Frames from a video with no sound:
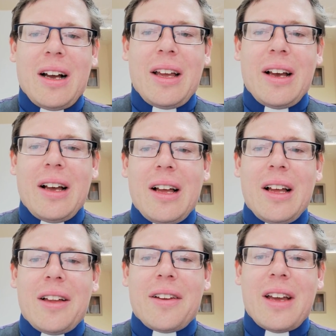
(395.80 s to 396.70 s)
I
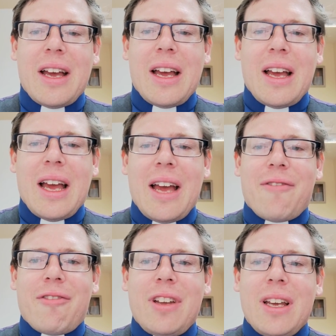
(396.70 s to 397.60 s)
heard
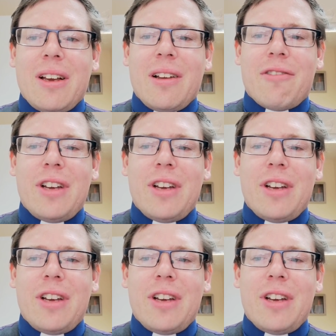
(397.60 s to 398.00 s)
every